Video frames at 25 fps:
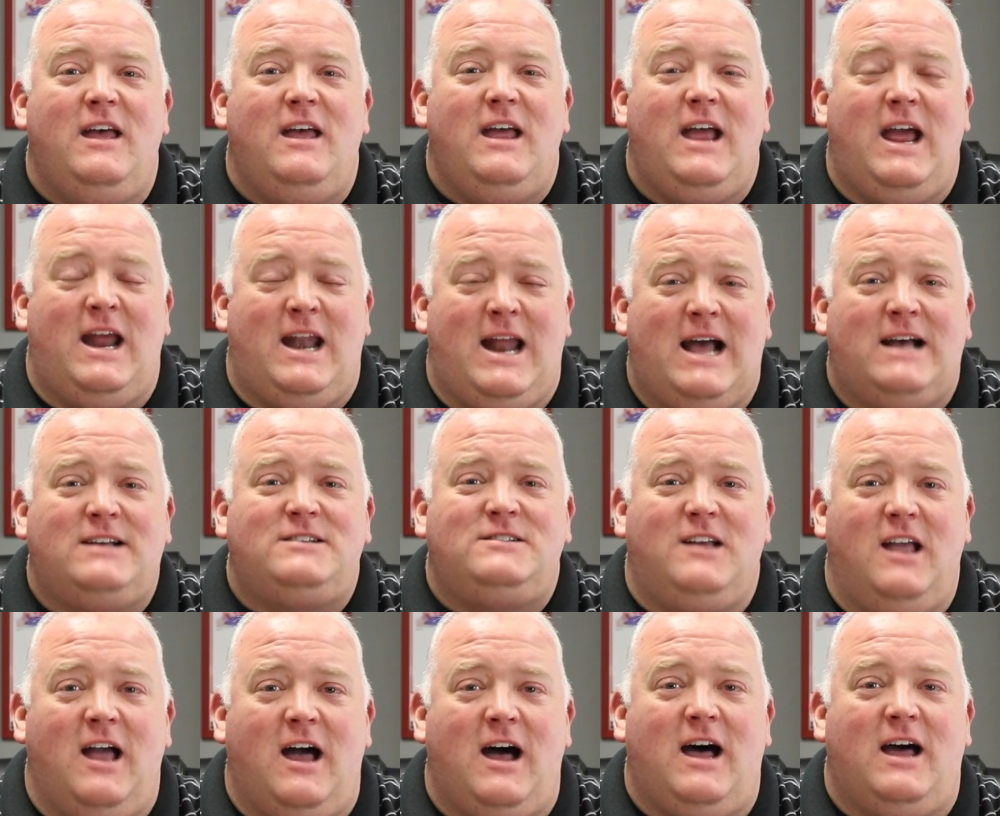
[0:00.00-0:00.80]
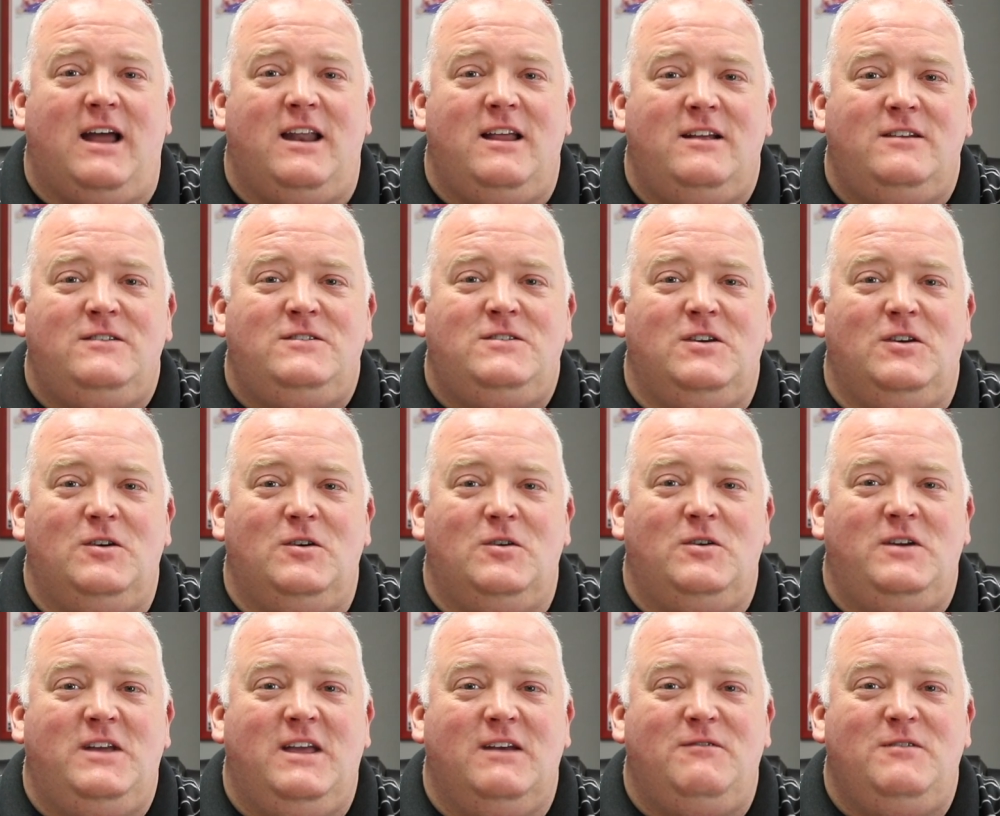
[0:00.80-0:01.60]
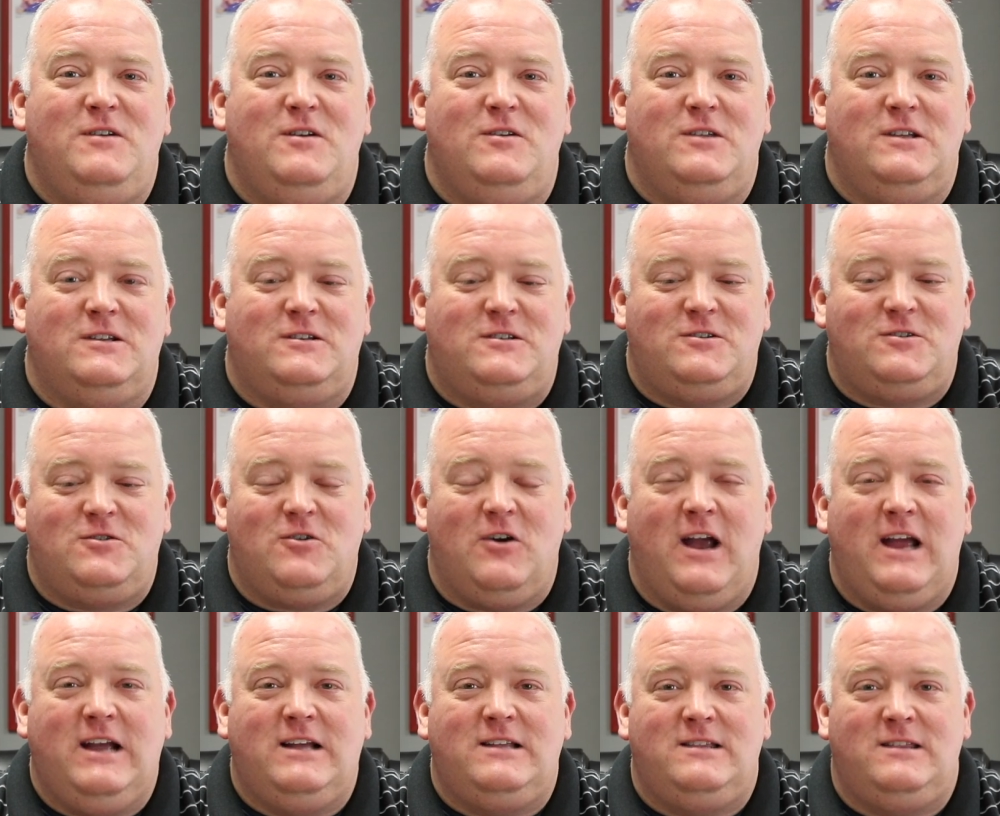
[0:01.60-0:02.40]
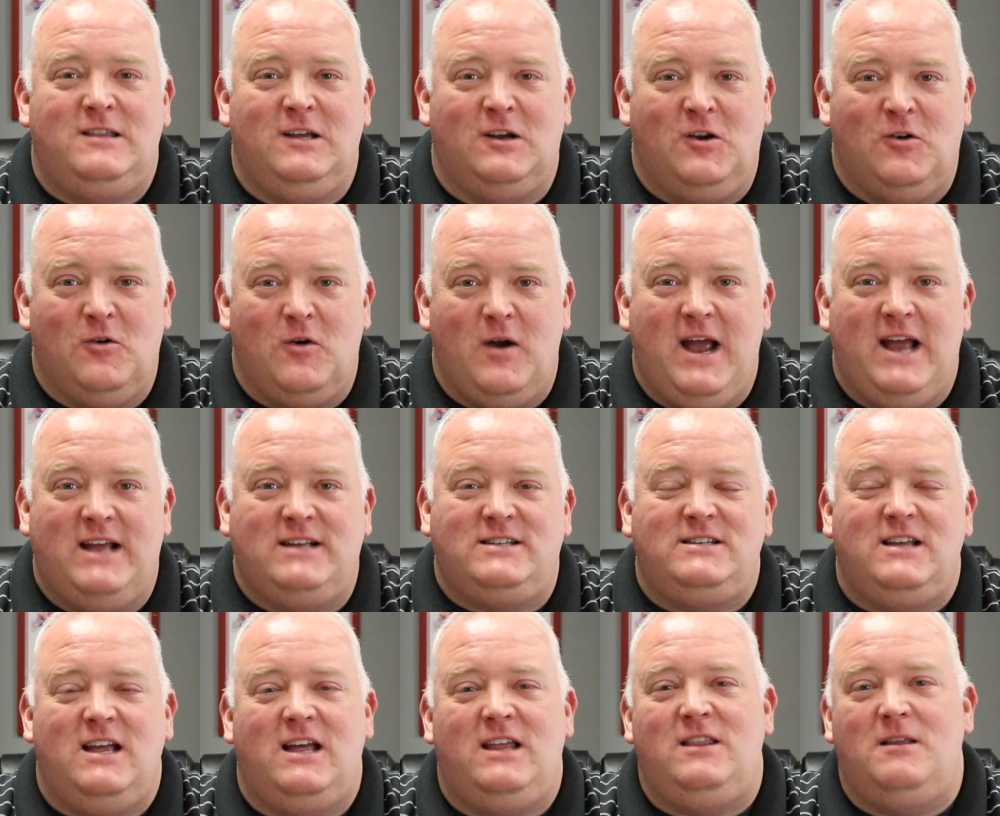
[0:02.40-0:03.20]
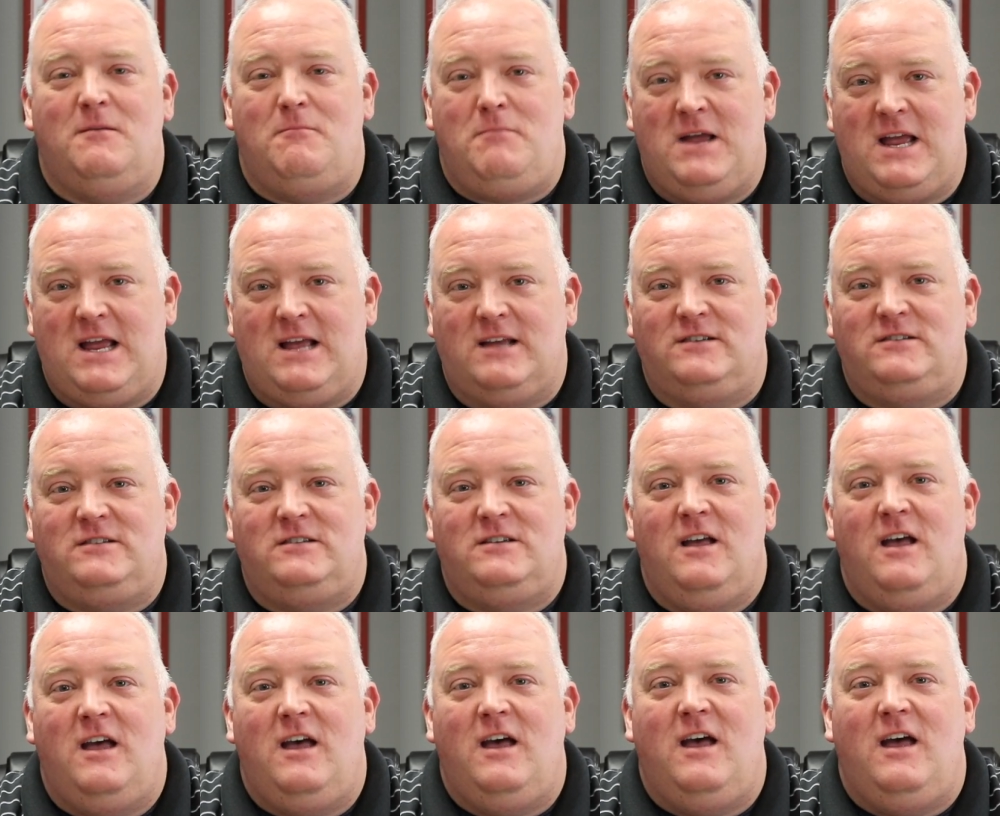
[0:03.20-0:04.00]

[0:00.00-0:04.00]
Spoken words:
and ask God to give you the strength, the grace, and the peace